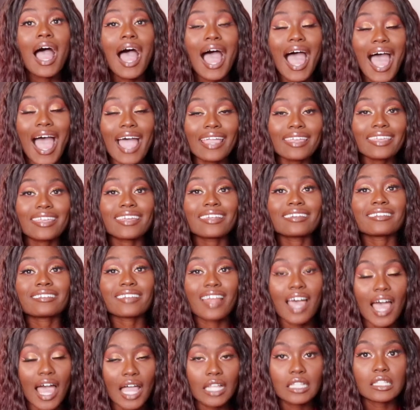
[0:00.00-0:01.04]
I
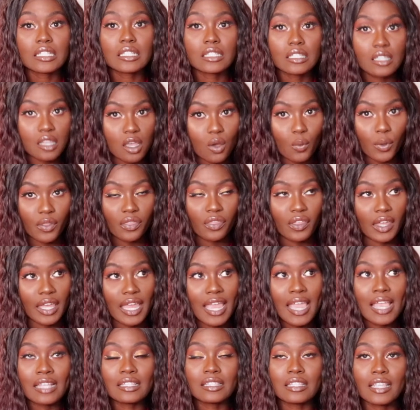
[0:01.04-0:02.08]
cannot deal with
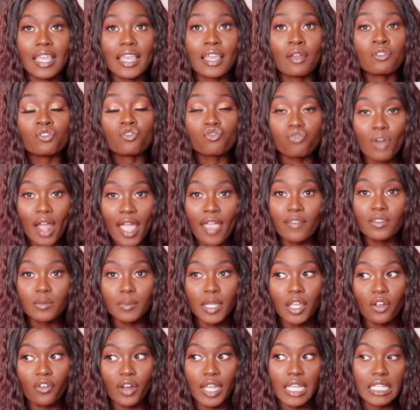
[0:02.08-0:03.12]
it. It drives
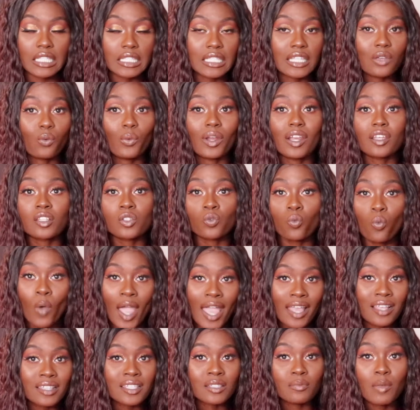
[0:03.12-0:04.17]
me crazy. When it's
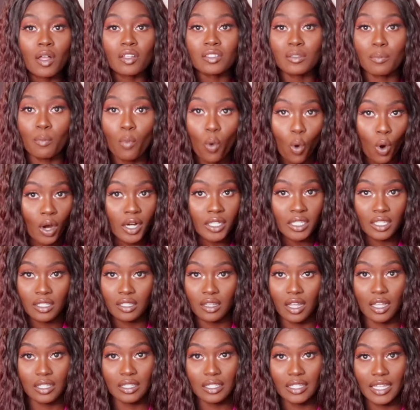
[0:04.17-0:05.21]
wet, it smells more
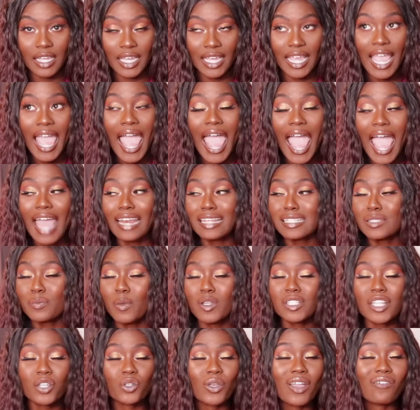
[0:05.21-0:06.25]
disgusting, and it
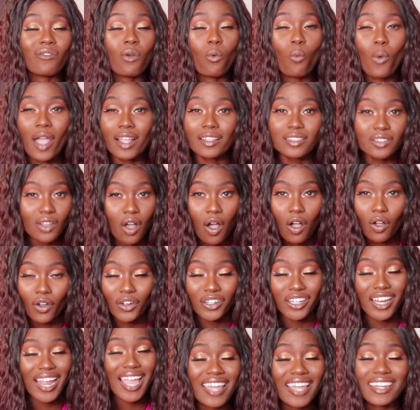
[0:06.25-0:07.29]
smells like you have a wet dog
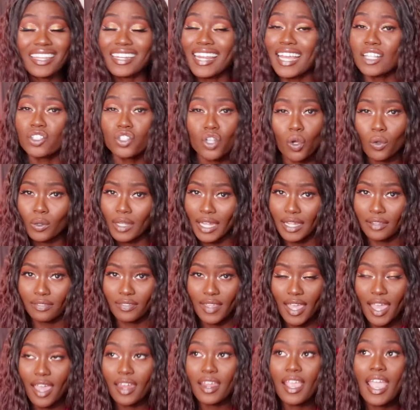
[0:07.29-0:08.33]
on your and I don't like
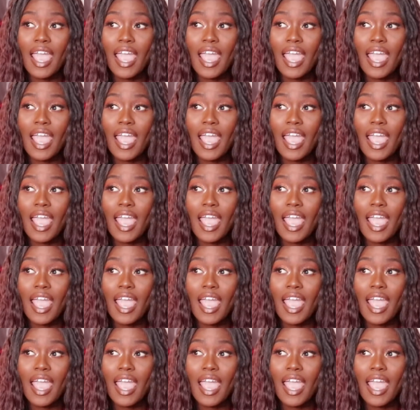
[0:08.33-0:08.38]
that.